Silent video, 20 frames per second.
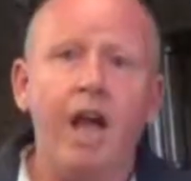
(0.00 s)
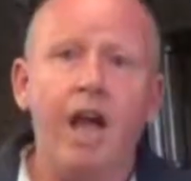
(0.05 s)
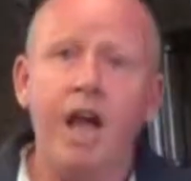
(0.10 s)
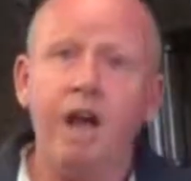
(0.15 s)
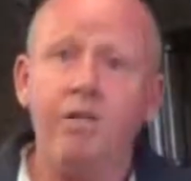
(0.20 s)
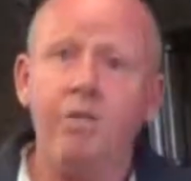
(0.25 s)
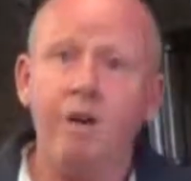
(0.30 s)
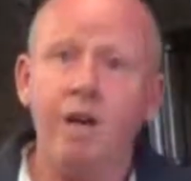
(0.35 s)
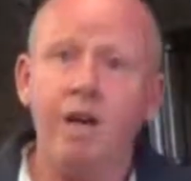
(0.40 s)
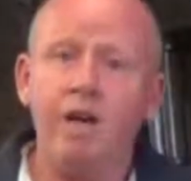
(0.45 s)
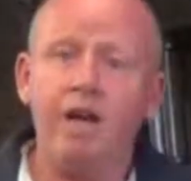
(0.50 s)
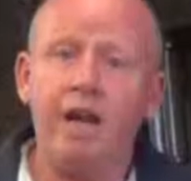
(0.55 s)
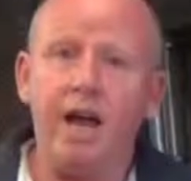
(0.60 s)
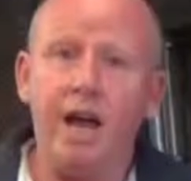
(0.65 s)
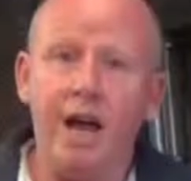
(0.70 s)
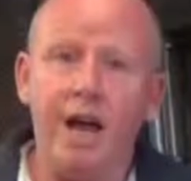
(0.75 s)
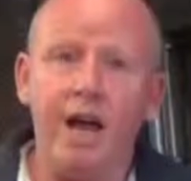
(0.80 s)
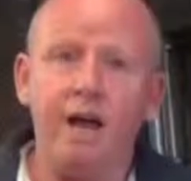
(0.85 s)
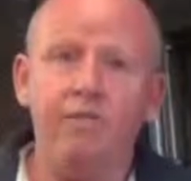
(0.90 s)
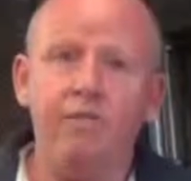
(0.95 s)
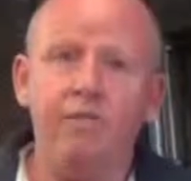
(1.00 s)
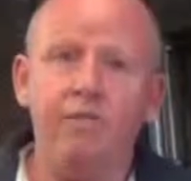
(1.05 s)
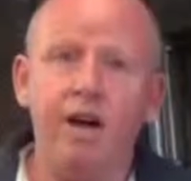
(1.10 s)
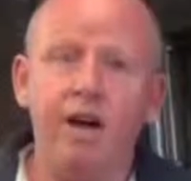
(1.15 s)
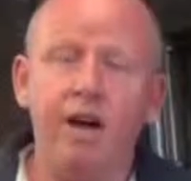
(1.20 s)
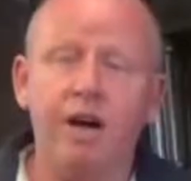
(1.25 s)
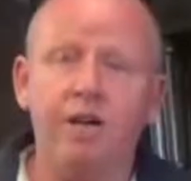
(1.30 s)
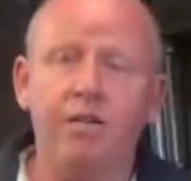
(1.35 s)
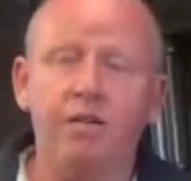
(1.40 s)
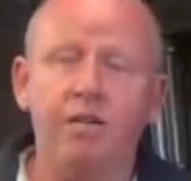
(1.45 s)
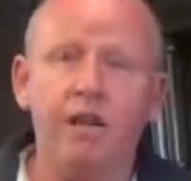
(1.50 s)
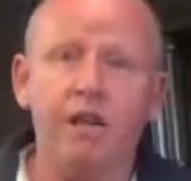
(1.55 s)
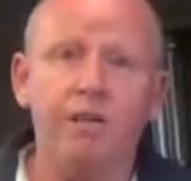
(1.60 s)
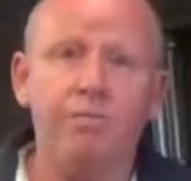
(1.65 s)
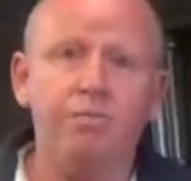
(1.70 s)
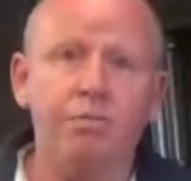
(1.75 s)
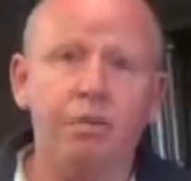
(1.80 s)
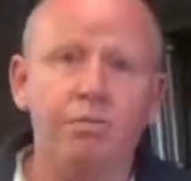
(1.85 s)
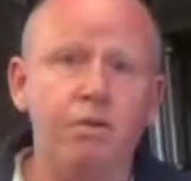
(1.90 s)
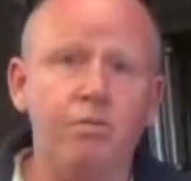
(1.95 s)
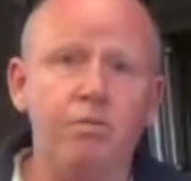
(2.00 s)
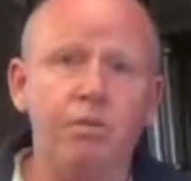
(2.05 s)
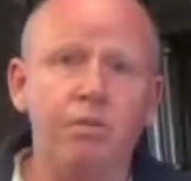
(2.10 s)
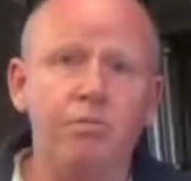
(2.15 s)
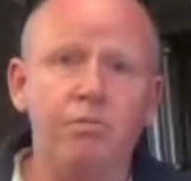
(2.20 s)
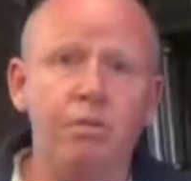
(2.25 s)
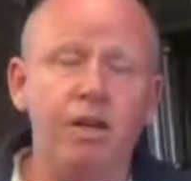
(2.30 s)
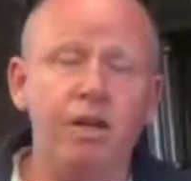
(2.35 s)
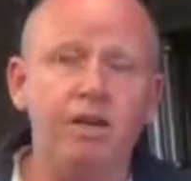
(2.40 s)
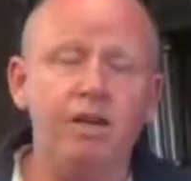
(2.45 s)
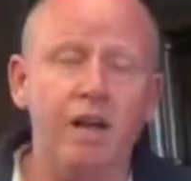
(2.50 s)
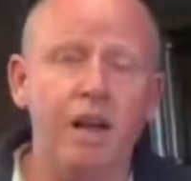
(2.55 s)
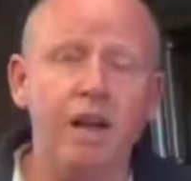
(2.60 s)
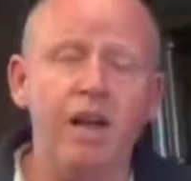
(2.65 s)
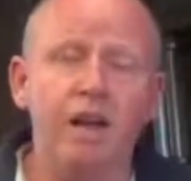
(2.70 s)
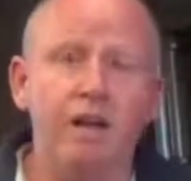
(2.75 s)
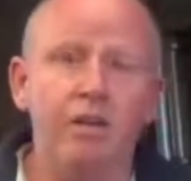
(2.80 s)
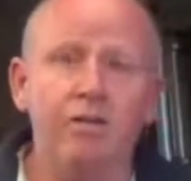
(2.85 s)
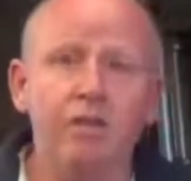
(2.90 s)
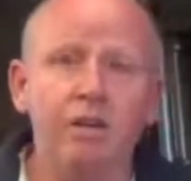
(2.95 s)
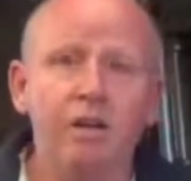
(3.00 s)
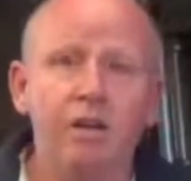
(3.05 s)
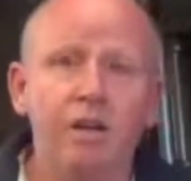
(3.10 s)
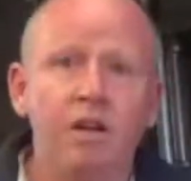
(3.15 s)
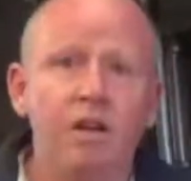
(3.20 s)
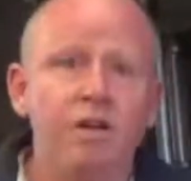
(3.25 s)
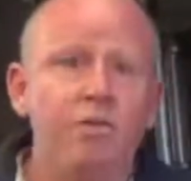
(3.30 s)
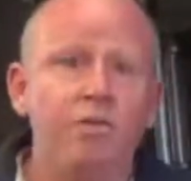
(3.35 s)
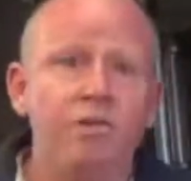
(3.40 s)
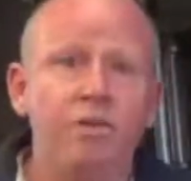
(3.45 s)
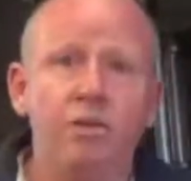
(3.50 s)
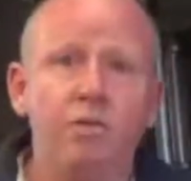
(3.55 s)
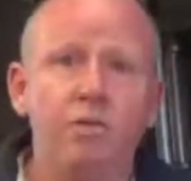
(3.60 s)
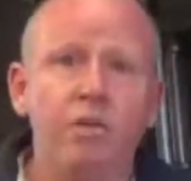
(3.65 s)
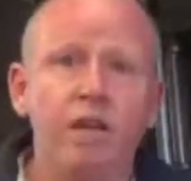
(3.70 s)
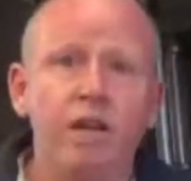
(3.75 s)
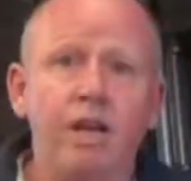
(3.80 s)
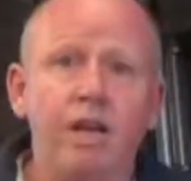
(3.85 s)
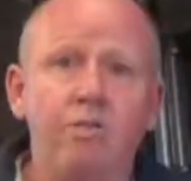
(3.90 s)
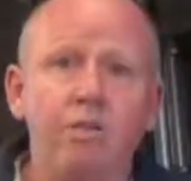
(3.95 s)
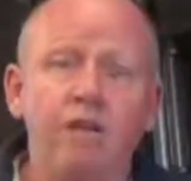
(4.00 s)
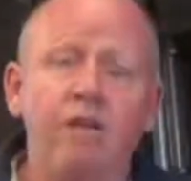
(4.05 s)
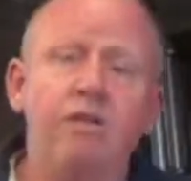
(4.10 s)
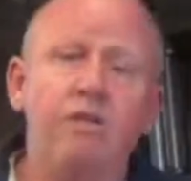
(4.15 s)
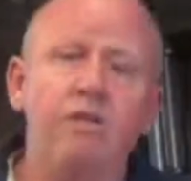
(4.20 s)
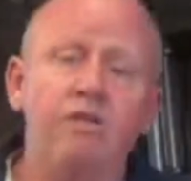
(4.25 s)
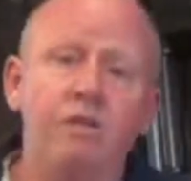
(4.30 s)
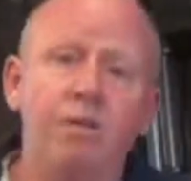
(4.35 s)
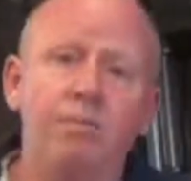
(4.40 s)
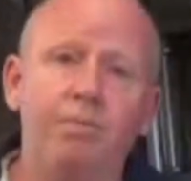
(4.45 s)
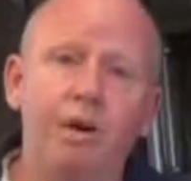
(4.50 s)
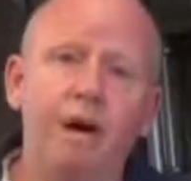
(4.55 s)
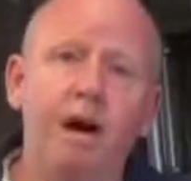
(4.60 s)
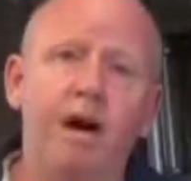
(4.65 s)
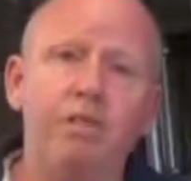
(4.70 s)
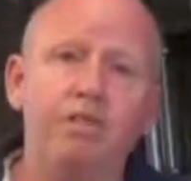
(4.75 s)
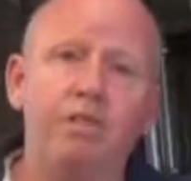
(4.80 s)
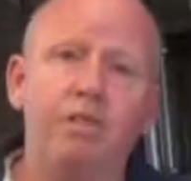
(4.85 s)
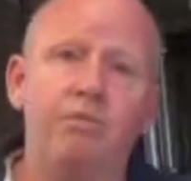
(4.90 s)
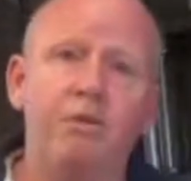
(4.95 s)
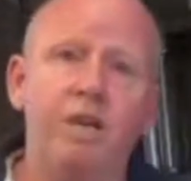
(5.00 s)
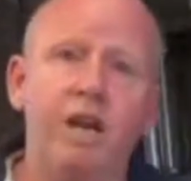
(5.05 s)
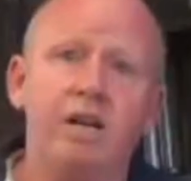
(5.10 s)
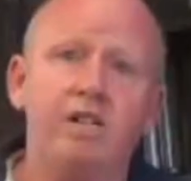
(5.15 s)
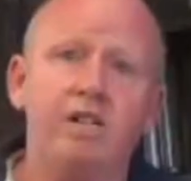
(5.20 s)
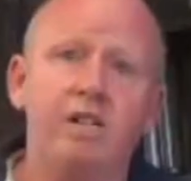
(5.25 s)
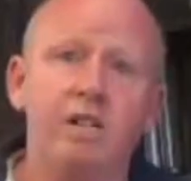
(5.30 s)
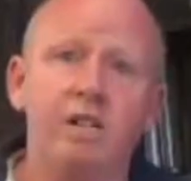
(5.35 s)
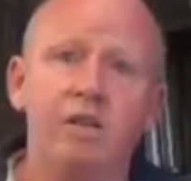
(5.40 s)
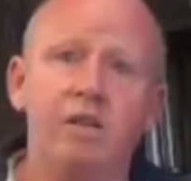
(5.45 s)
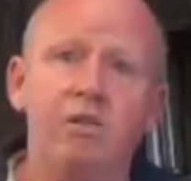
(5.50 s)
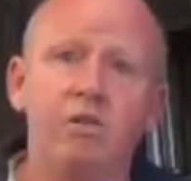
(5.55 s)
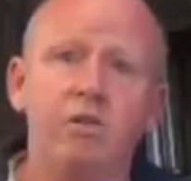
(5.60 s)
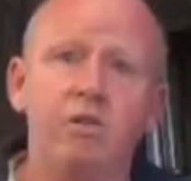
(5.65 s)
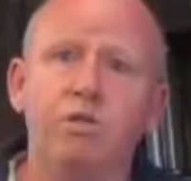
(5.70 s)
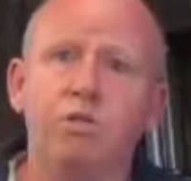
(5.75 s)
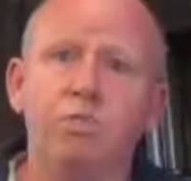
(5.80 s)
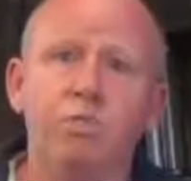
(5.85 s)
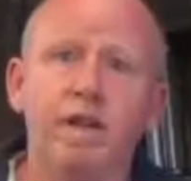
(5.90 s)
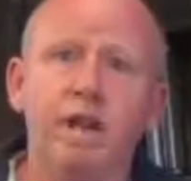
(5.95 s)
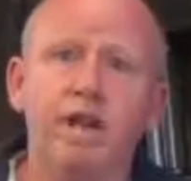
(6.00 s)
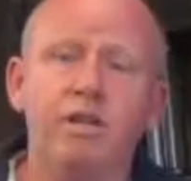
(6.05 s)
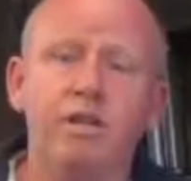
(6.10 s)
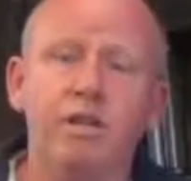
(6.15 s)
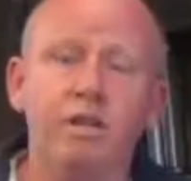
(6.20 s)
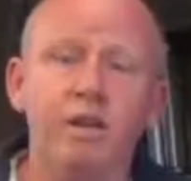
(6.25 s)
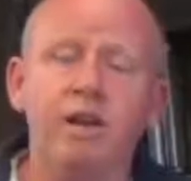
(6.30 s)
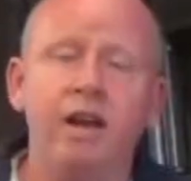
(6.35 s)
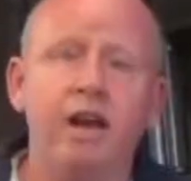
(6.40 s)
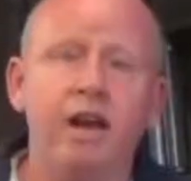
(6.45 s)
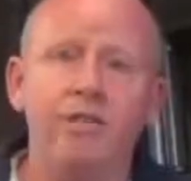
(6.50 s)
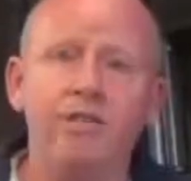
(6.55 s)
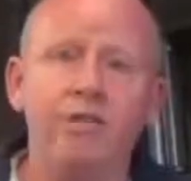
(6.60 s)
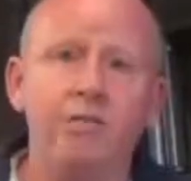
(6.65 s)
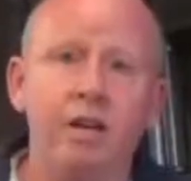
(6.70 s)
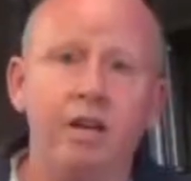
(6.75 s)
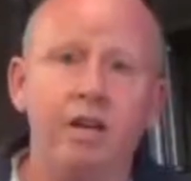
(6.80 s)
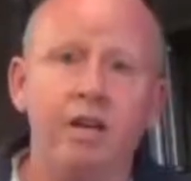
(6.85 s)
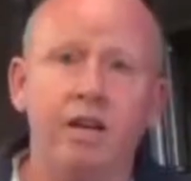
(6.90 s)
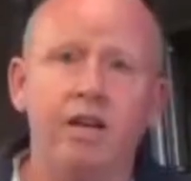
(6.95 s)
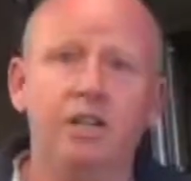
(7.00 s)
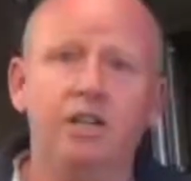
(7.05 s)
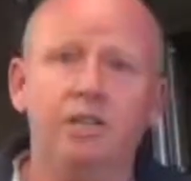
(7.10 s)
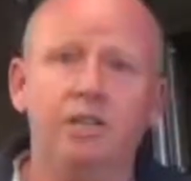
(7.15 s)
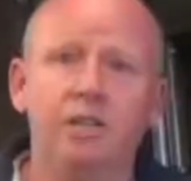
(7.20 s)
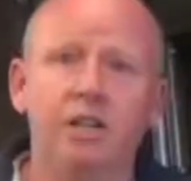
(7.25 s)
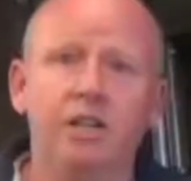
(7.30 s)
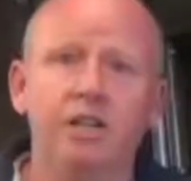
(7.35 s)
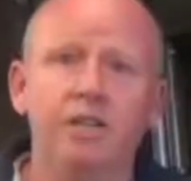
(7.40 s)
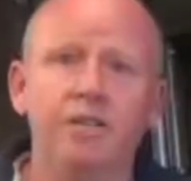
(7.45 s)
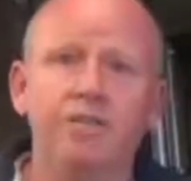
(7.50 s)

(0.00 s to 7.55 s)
And when it had failed, it probably would have been down for a week because the parts that we actually used, we actually didn't have in the country.